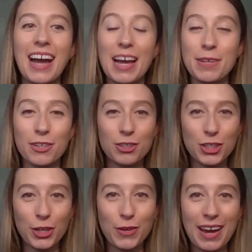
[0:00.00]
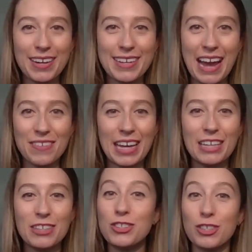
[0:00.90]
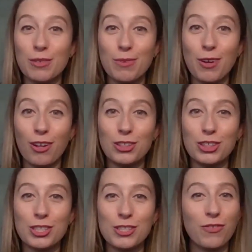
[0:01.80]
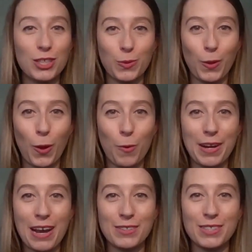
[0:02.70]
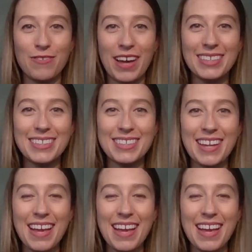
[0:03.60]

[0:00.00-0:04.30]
I'm here to show you how to navigate Durham College's virtual open house event